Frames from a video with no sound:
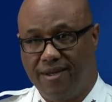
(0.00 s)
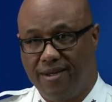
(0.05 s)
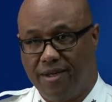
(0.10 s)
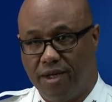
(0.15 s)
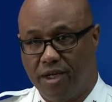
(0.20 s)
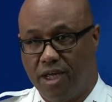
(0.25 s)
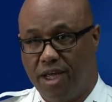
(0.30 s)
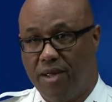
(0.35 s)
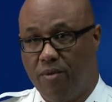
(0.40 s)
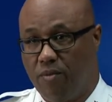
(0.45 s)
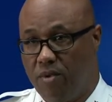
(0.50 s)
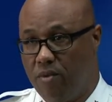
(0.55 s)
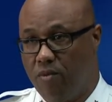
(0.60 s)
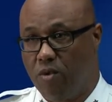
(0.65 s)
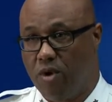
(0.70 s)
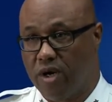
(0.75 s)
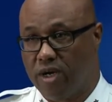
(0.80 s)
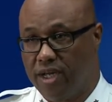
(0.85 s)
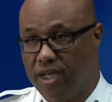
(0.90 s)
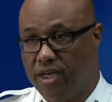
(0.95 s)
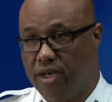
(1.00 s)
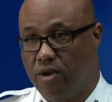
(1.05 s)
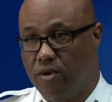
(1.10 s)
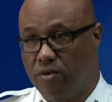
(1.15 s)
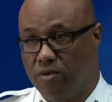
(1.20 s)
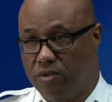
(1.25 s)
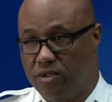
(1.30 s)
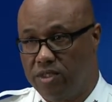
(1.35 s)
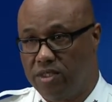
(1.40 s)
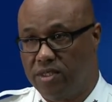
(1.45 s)
again, we're working
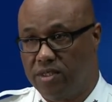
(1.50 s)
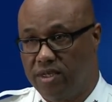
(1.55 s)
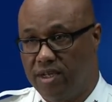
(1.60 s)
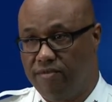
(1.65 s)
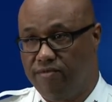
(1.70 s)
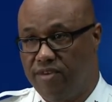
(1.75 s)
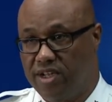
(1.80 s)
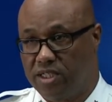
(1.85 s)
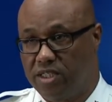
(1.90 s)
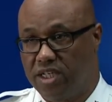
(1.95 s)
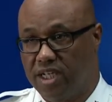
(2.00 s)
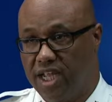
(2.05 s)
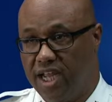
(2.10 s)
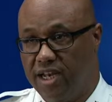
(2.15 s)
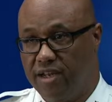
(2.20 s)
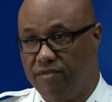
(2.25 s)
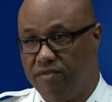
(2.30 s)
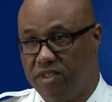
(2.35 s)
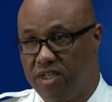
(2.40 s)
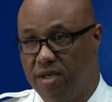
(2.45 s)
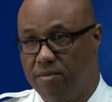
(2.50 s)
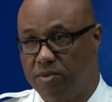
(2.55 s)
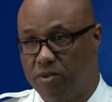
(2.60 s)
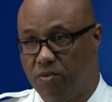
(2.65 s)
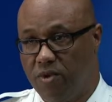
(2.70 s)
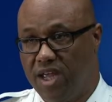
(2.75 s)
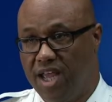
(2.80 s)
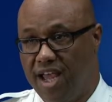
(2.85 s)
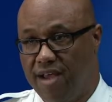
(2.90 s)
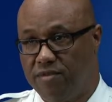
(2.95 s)
those investigative tips.
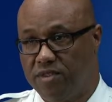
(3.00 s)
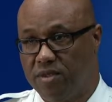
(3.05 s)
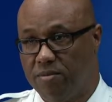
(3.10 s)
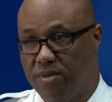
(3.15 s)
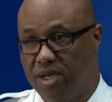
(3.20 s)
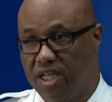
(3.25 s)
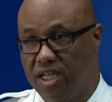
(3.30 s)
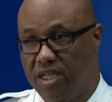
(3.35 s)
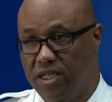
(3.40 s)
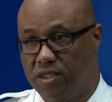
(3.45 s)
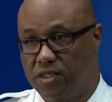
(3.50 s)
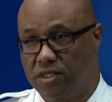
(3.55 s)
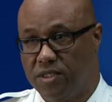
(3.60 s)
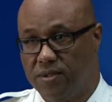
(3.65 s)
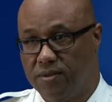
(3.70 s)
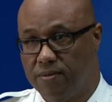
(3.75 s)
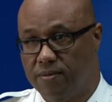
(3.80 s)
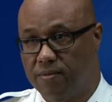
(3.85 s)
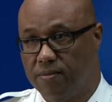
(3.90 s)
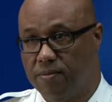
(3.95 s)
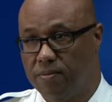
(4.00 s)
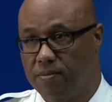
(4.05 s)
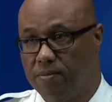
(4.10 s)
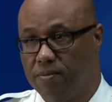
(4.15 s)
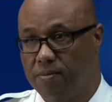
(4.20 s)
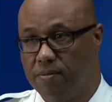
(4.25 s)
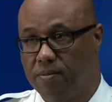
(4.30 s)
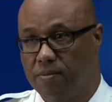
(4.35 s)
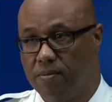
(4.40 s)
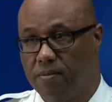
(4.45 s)
We have some leads. Well,
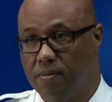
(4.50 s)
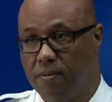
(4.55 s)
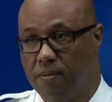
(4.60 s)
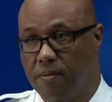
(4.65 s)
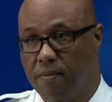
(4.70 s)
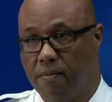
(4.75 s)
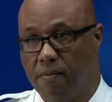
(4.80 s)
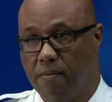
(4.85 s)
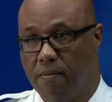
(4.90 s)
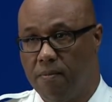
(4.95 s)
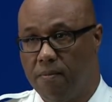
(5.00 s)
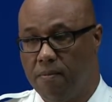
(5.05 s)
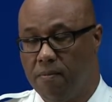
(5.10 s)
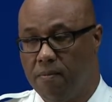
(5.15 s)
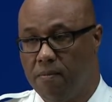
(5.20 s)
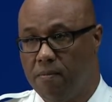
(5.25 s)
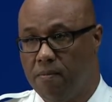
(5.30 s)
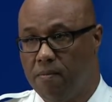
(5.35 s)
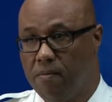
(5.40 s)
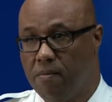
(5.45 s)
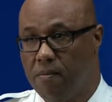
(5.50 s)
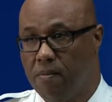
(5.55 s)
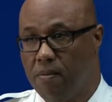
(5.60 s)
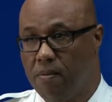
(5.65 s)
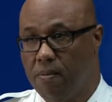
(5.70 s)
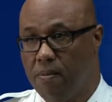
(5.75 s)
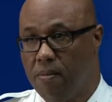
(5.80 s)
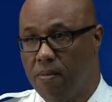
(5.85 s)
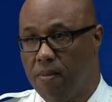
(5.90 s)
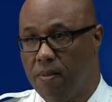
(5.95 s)
Chief, you, you said
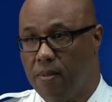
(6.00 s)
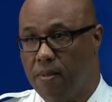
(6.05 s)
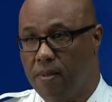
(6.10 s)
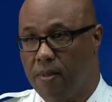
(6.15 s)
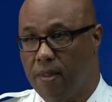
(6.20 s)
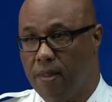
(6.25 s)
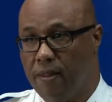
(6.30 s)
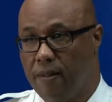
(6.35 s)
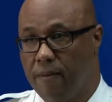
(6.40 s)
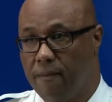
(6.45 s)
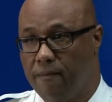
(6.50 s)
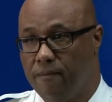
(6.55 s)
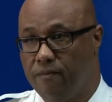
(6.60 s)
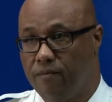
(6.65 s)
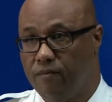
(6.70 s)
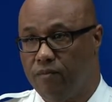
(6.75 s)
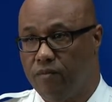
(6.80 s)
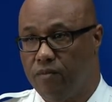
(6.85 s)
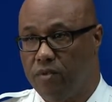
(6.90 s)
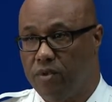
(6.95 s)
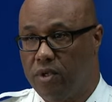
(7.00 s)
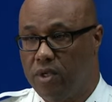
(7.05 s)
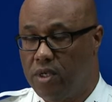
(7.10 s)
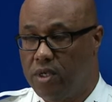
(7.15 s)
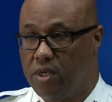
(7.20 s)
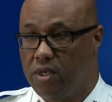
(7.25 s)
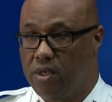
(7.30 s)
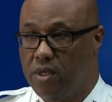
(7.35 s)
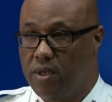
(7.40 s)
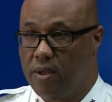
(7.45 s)
it began in the district. Do
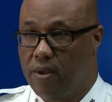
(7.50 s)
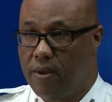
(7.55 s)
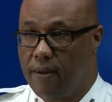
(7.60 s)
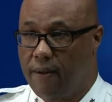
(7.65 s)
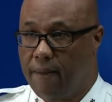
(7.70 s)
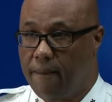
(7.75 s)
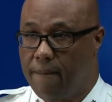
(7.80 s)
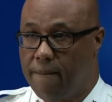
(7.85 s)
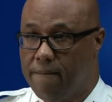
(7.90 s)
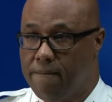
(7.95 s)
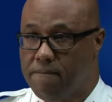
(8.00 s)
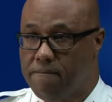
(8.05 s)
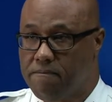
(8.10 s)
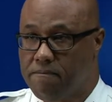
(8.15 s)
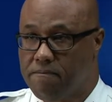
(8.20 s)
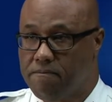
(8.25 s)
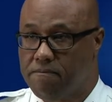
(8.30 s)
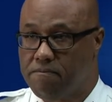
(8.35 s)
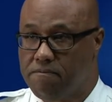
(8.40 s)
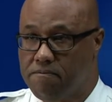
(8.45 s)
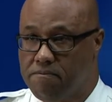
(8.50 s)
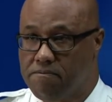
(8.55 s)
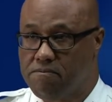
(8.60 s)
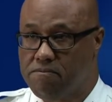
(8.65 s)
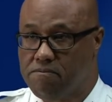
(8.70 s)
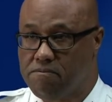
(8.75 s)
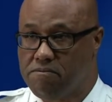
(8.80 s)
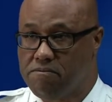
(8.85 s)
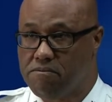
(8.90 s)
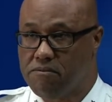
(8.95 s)
you know where in the district
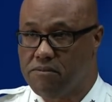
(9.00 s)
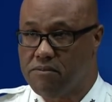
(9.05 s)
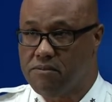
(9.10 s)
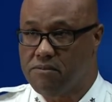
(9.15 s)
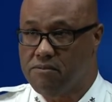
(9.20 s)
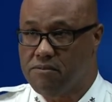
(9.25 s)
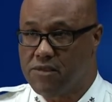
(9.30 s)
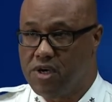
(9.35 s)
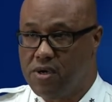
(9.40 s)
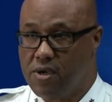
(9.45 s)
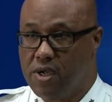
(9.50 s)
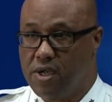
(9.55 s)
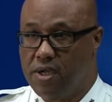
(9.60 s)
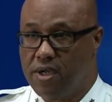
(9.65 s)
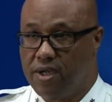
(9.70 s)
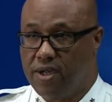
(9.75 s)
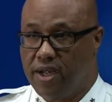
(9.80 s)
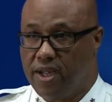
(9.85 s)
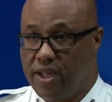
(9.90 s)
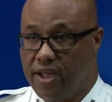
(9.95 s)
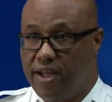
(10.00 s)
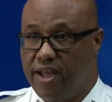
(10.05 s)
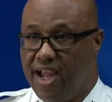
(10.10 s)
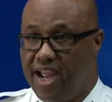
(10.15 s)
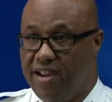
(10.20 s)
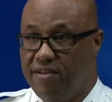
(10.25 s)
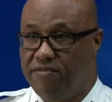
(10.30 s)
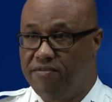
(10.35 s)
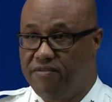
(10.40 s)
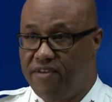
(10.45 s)
it began? Uh,
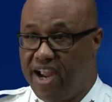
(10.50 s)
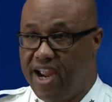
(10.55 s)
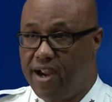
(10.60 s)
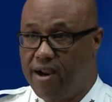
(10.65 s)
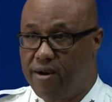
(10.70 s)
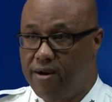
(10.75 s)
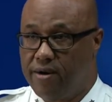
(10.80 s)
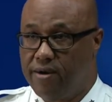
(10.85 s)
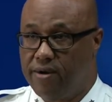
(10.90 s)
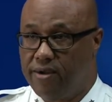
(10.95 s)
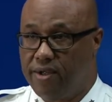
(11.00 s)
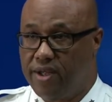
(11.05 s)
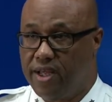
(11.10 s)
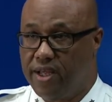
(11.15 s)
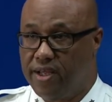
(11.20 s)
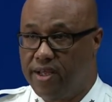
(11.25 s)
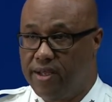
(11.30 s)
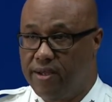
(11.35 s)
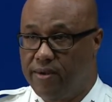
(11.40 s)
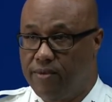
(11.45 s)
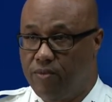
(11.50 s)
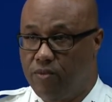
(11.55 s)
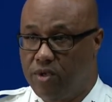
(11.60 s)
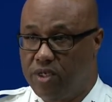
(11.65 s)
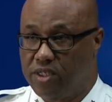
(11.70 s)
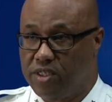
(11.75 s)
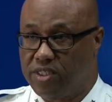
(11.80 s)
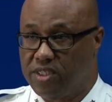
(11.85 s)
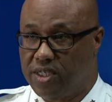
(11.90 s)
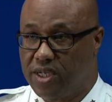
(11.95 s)
a fare uh,
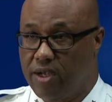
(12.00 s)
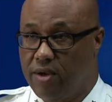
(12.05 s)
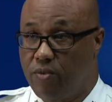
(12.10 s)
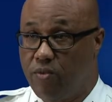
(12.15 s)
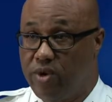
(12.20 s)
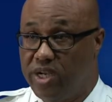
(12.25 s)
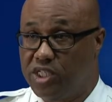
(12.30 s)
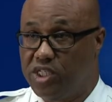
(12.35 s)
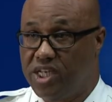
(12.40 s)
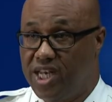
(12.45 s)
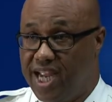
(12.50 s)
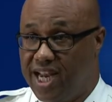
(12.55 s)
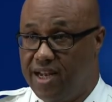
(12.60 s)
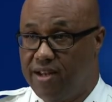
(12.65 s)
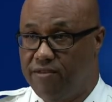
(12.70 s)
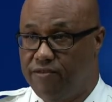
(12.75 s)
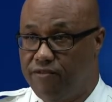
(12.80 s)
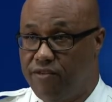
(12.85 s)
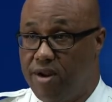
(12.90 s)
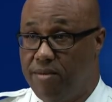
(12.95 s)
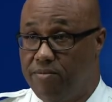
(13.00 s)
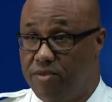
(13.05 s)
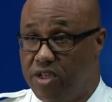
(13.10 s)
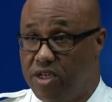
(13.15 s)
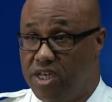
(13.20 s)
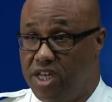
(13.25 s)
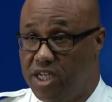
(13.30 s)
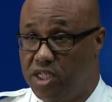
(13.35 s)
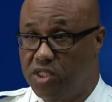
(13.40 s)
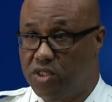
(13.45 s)
was originated from the
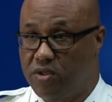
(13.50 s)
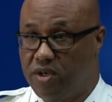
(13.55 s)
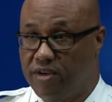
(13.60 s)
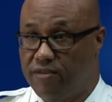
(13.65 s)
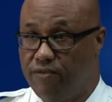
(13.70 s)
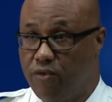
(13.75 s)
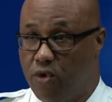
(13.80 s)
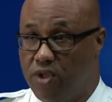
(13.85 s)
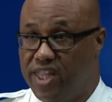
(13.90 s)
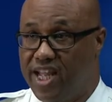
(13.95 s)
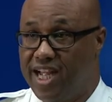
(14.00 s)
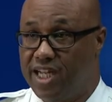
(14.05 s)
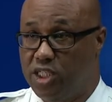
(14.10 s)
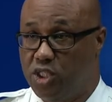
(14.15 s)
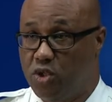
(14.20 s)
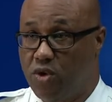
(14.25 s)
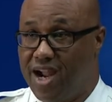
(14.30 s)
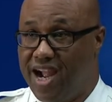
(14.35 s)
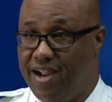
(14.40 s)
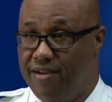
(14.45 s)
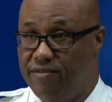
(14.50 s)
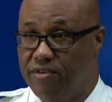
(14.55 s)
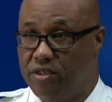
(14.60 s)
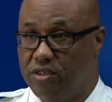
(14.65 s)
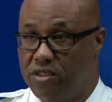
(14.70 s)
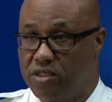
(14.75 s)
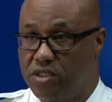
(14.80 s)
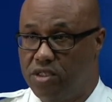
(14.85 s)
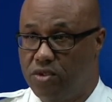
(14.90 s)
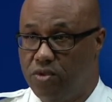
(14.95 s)
district for that driver
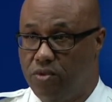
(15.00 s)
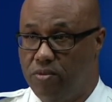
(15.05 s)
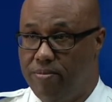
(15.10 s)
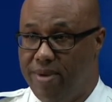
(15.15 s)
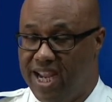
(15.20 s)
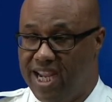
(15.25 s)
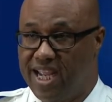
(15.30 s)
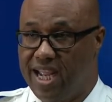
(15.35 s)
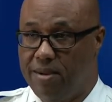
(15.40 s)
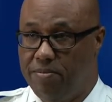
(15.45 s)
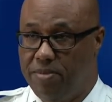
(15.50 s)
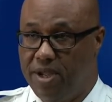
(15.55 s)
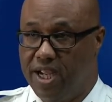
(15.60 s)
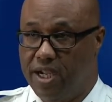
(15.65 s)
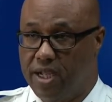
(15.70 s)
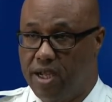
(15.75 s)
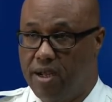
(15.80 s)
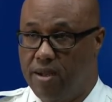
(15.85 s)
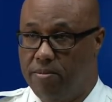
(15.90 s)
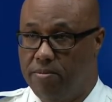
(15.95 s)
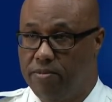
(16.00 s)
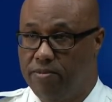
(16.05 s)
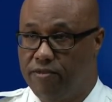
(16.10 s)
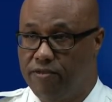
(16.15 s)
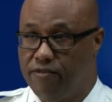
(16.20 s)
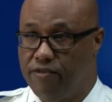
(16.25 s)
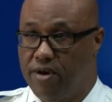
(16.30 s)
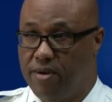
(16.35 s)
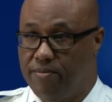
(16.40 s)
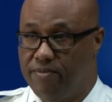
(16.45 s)
to make a pickup
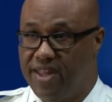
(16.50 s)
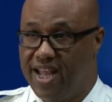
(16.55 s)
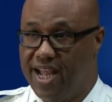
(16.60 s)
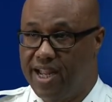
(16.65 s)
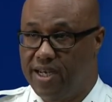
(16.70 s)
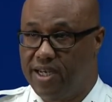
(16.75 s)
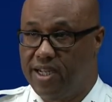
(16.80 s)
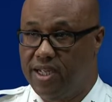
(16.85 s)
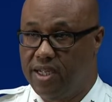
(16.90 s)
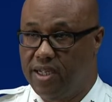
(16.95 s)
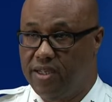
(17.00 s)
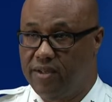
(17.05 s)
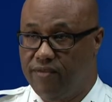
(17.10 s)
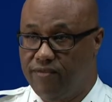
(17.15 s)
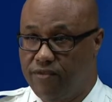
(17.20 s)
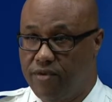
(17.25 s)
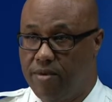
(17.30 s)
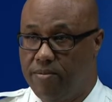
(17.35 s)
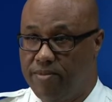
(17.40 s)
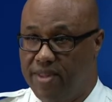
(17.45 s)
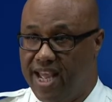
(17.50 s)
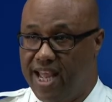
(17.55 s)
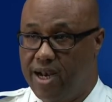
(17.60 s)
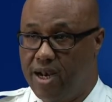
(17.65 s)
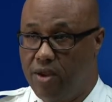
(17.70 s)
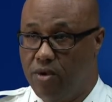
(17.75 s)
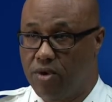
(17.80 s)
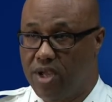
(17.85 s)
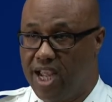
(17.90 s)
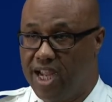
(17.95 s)
from that from that
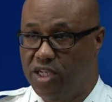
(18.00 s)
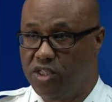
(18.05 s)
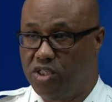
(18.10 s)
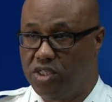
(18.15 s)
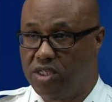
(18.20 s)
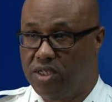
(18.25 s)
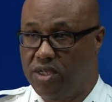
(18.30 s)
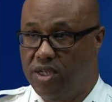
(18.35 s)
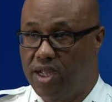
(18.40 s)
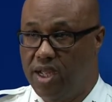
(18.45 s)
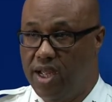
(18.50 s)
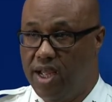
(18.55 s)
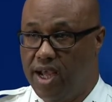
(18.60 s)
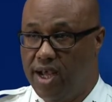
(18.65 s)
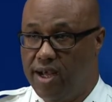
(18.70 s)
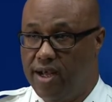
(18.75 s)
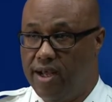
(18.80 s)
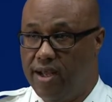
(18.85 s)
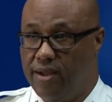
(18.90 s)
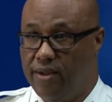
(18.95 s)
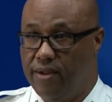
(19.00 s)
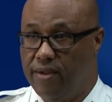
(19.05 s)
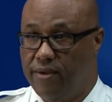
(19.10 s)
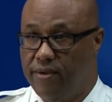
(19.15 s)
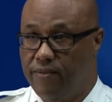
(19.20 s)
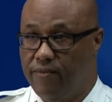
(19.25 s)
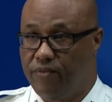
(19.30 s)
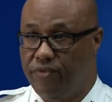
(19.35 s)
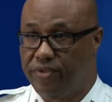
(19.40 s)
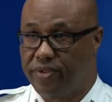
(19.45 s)
location. Uh,
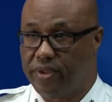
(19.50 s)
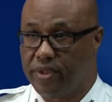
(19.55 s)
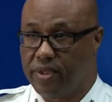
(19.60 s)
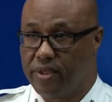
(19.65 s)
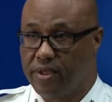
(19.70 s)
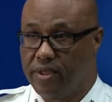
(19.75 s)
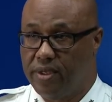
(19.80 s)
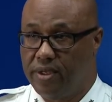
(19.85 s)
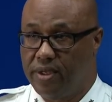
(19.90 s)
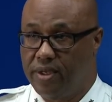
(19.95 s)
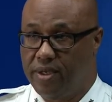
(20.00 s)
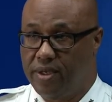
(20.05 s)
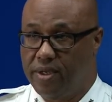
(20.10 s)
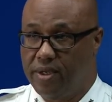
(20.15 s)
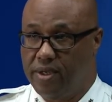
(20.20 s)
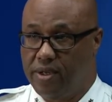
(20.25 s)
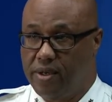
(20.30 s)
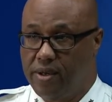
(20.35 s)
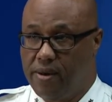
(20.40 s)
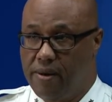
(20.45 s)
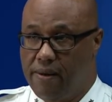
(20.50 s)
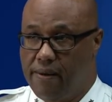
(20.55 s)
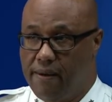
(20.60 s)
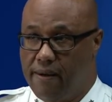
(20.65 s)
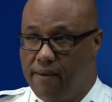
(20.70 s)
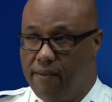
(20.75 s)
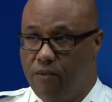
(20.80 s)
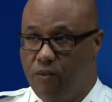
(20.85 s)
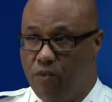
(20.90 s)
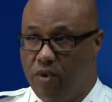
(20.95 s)
somebody up in the district.
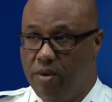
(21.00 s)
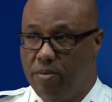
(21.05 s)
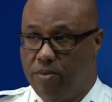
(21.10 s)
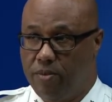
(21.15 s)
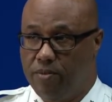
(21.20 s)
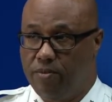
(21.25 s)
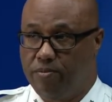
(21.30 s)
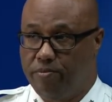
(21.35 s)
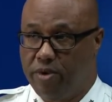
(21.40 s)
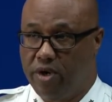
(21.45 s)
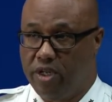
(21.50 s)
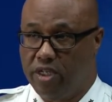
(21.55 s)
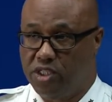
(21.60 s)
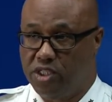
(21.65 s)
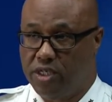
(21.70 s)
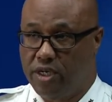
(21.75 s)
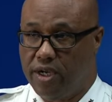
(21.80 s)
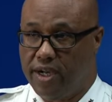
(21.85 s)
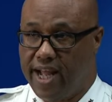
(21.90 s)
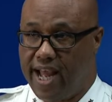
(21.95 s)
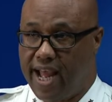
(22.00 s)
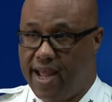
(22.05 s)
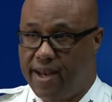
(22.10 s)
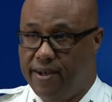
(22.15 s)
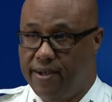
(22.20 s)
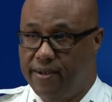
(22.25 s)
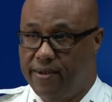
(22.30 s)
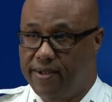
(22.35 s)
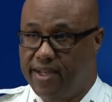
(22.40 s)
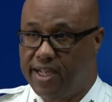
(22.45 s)
Um, we're pretty sure that
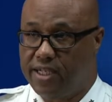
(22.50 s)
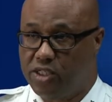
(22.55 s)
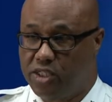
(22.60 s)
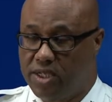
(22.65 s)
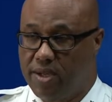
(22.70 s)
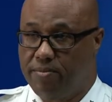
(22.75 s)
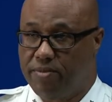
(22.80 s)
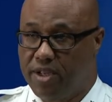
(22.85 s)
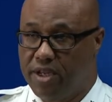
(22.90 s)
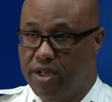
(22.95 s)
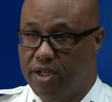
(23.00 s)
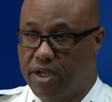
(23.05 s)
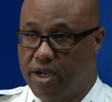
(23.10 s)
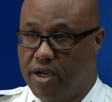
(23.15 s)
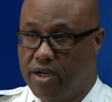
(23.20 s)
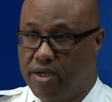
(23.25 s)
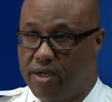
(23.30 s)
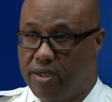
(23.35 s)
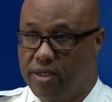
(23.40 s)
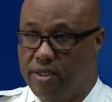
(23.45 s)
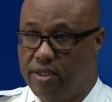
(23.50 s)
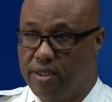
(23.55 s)
that something occurred.